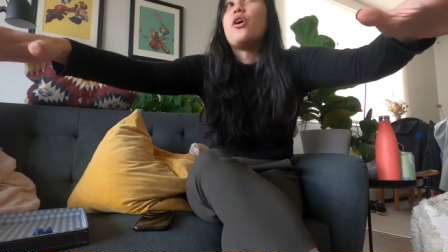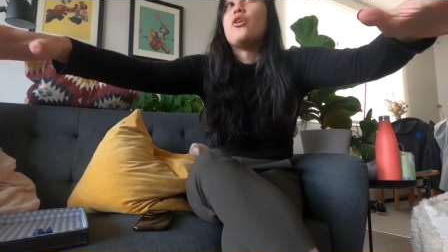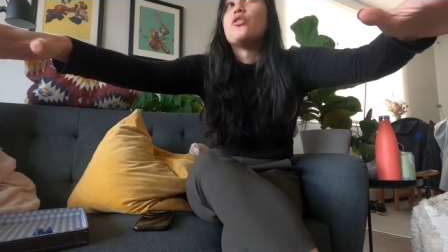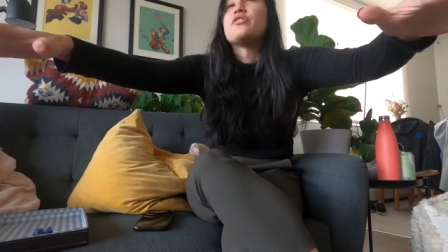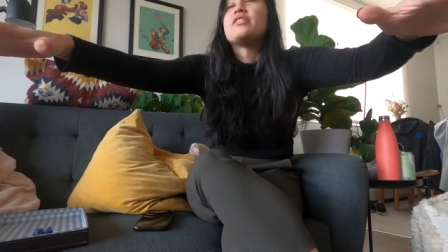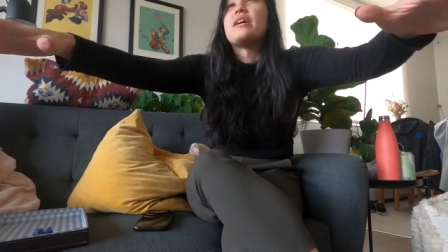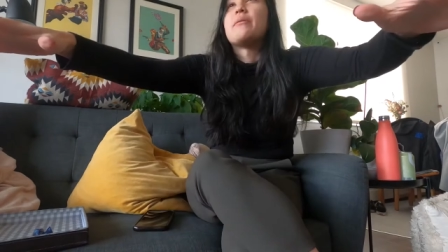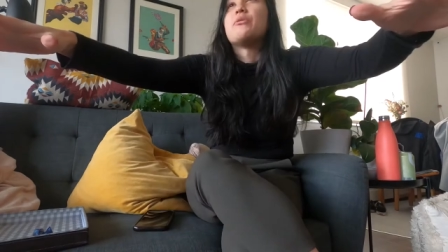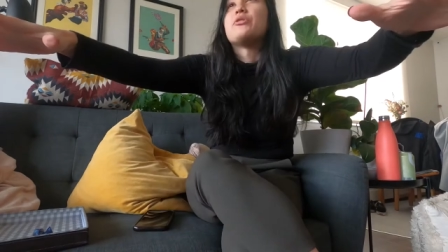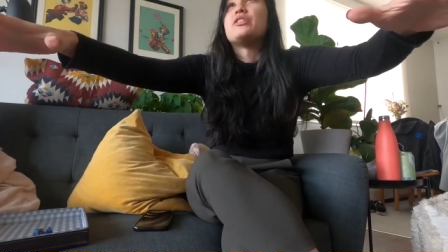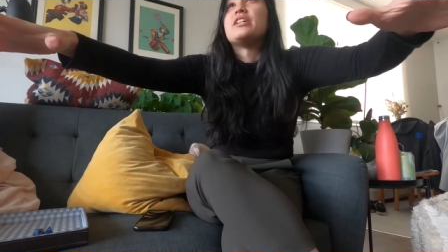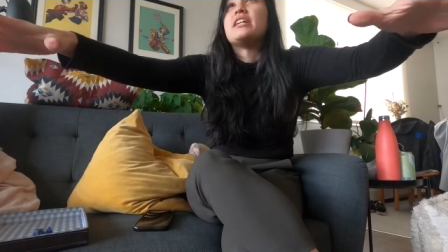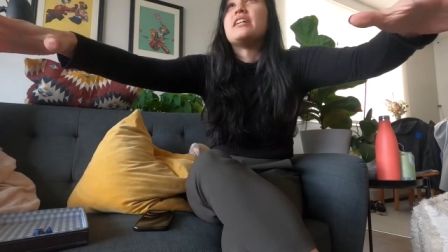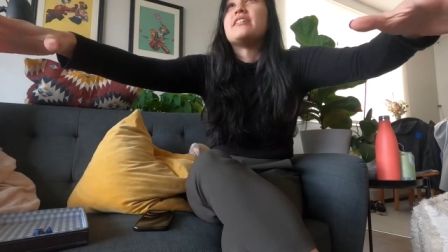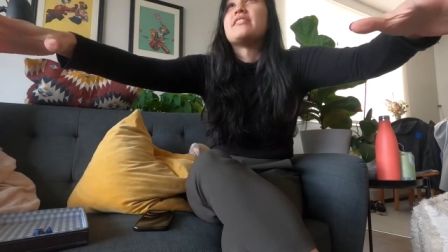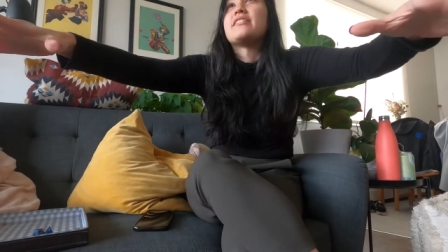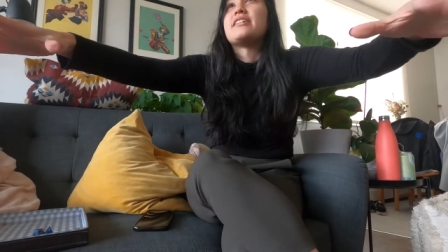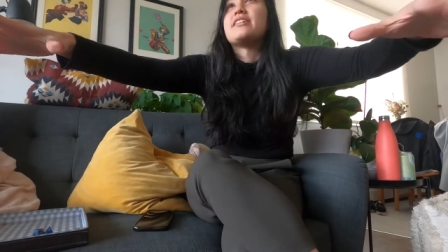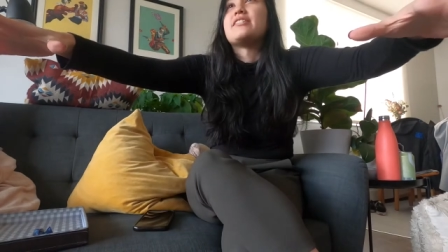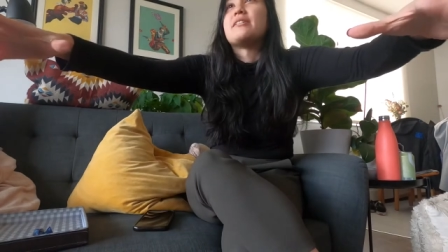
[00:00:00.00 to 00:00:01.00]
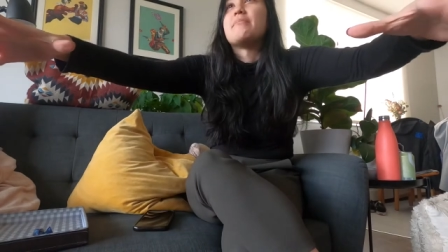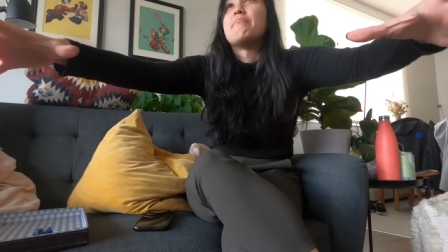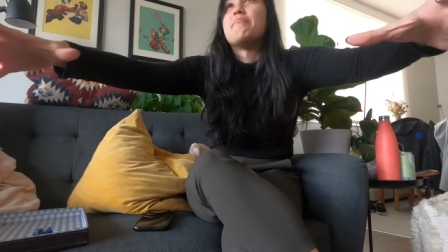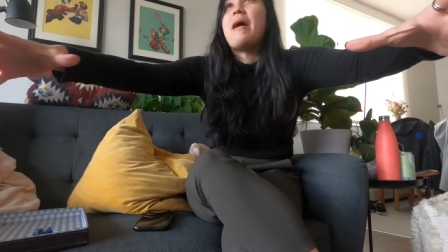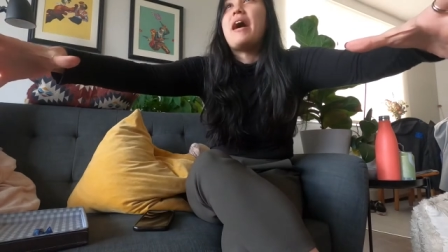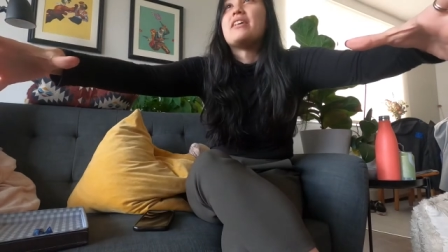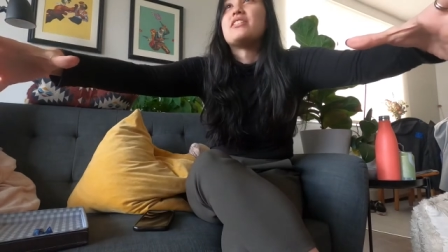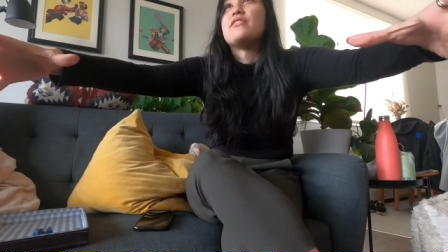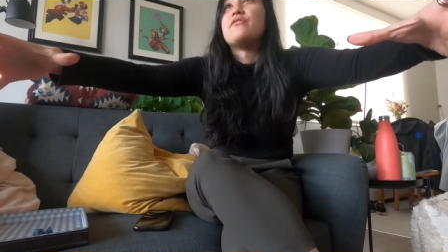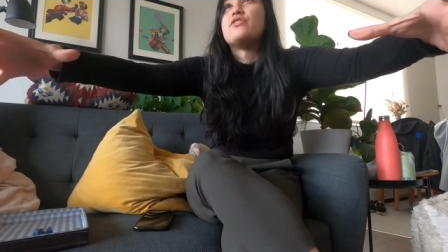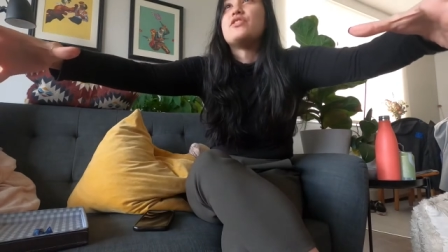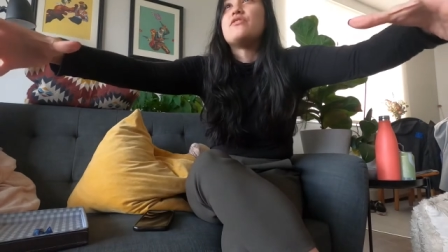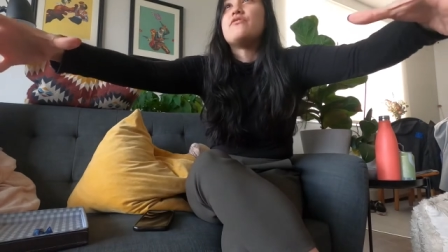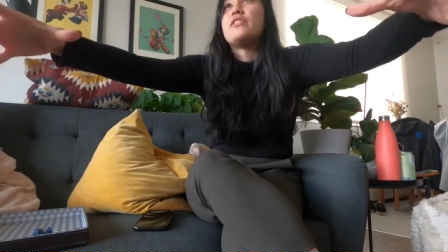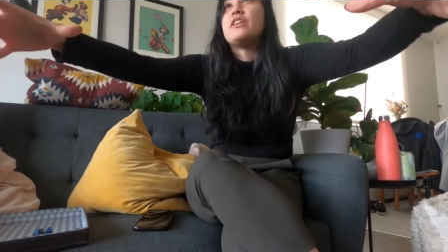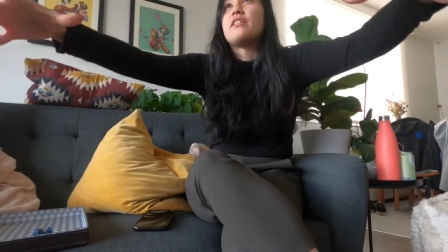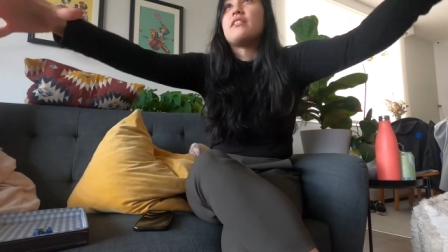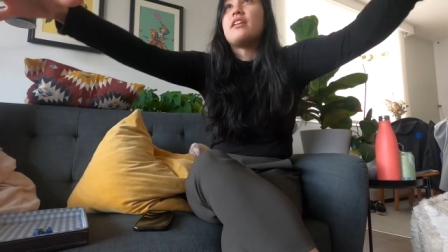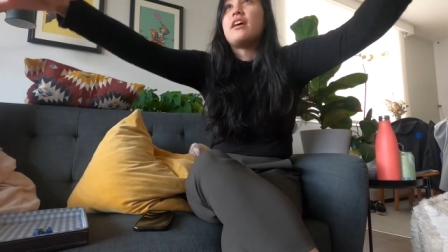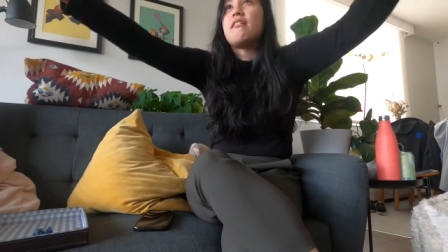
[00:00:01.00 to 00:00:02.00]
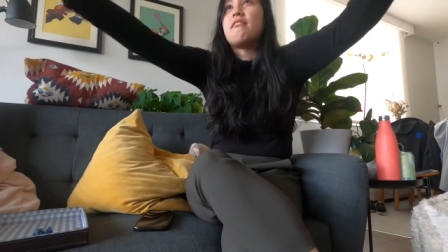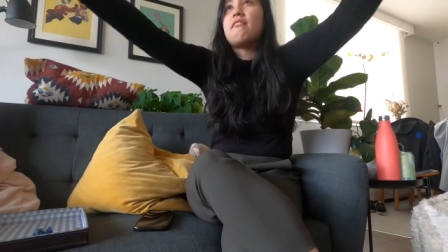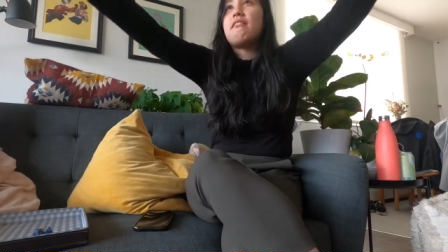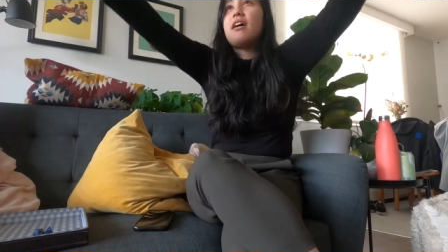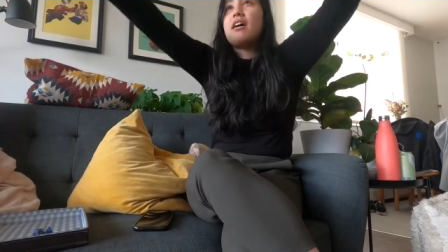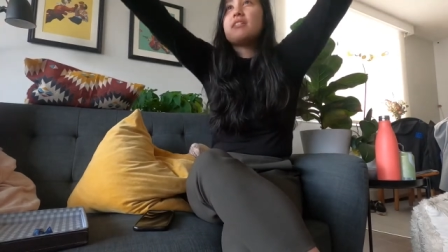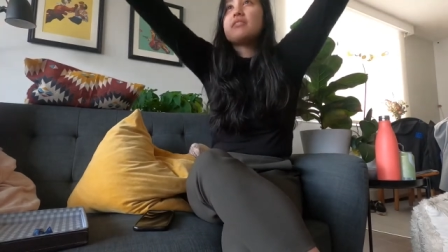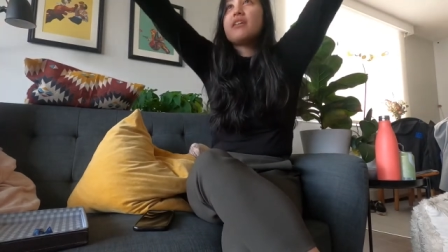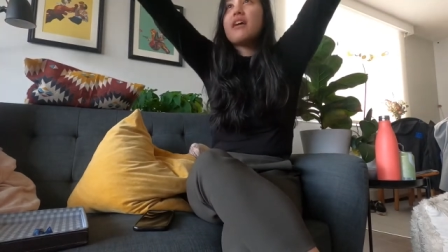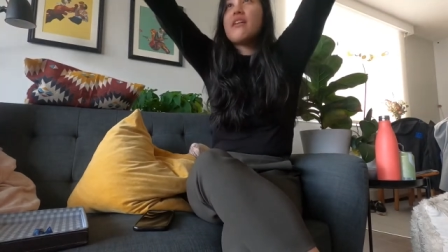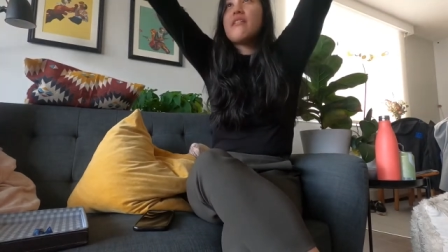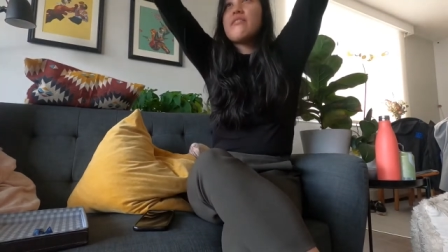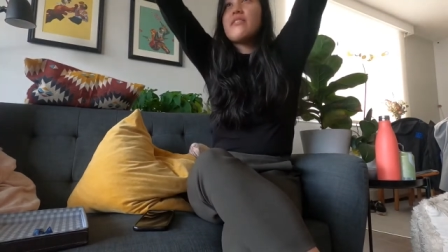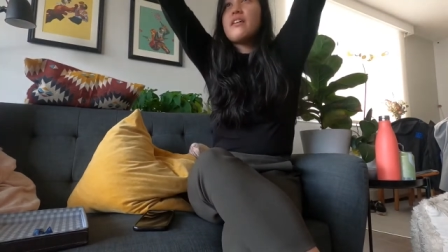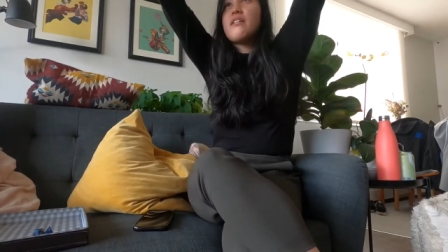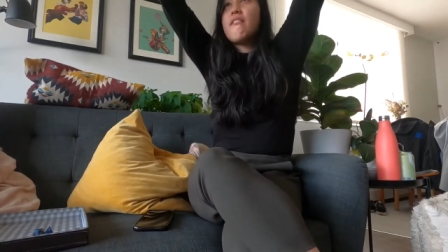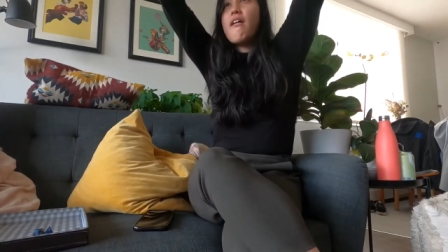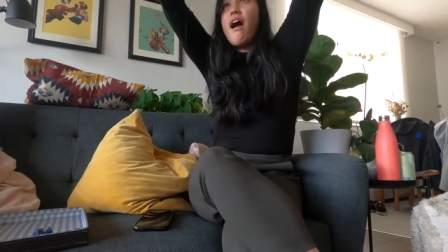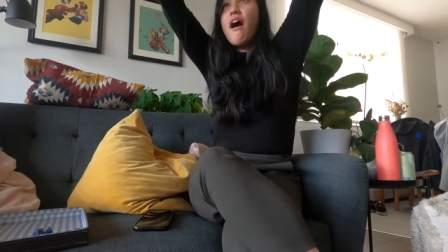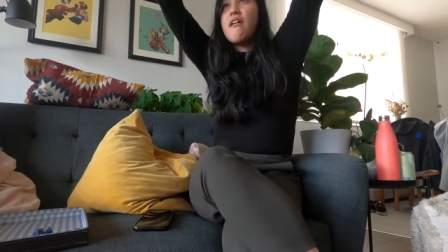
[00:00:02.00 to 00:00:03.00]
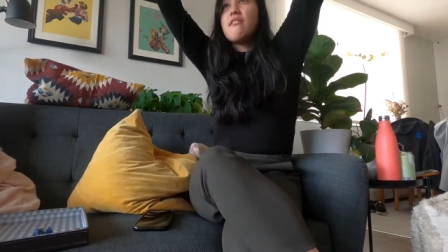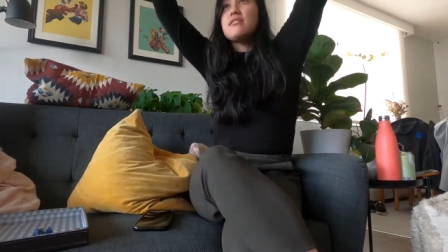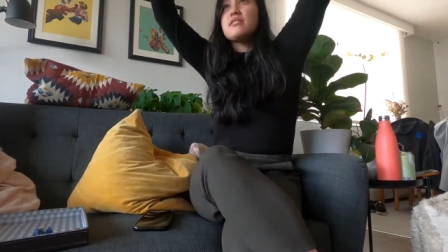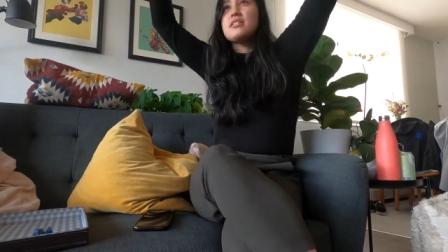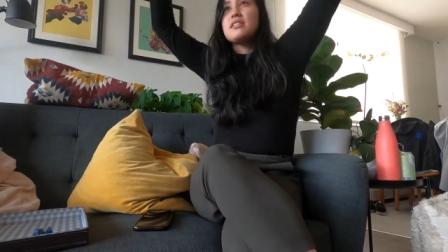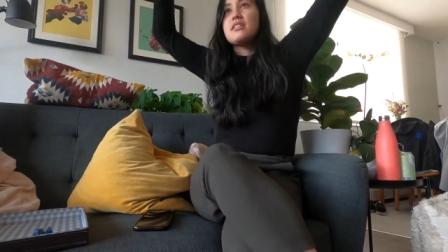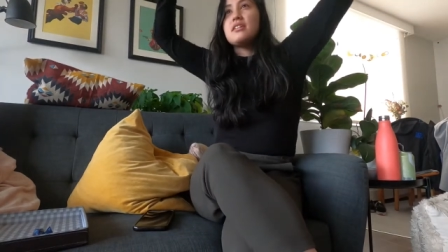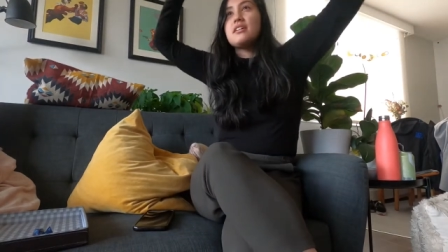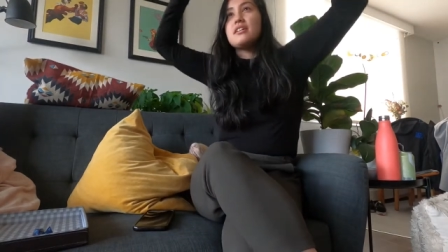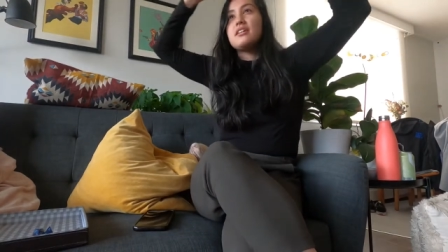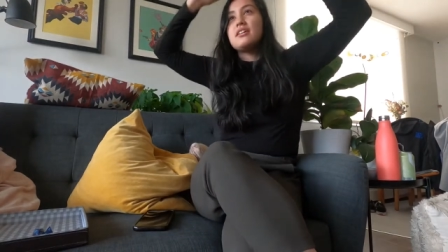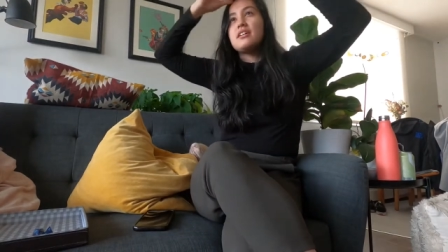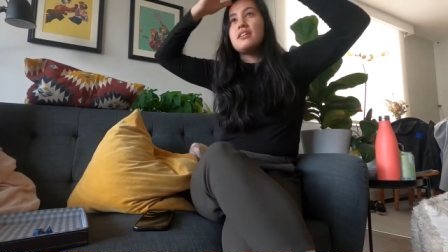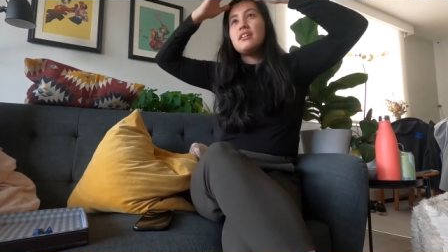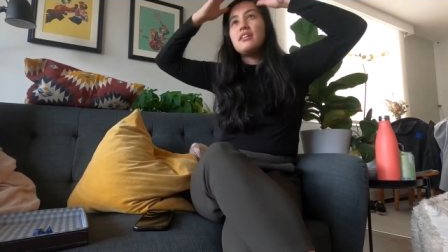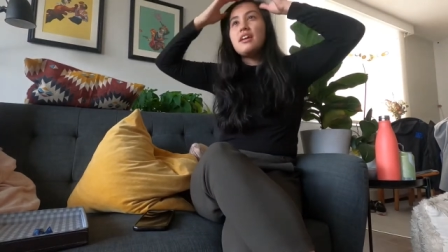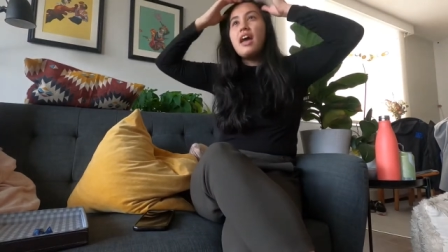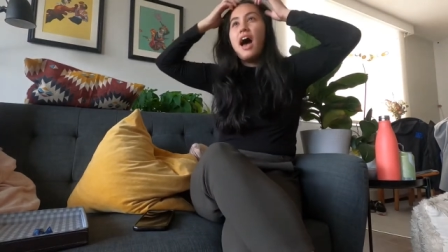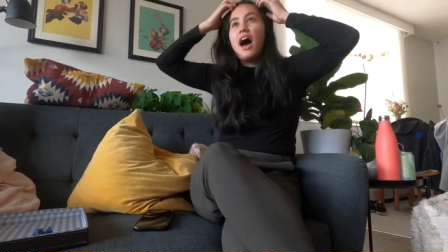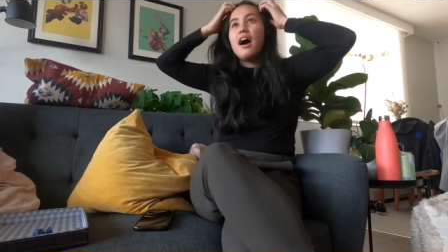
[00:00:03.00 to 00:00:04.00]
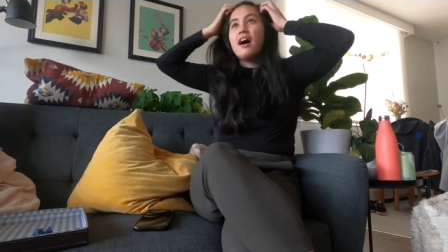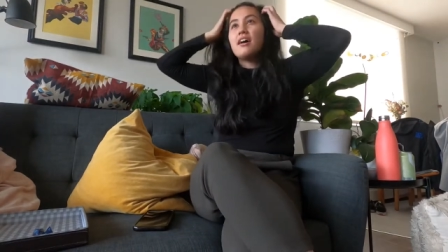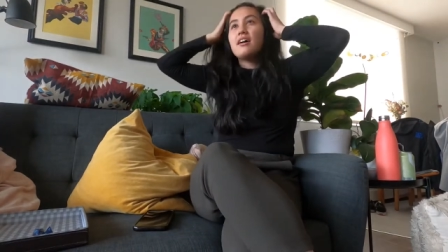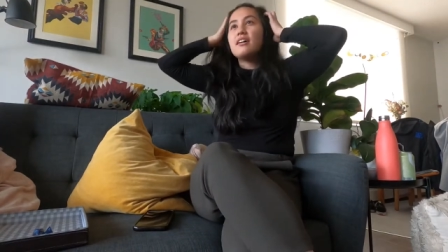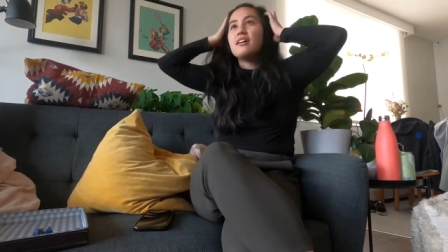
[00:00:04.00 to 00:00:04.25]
all simultaneously as a massive sphere like rise up. Yeah, just yeah.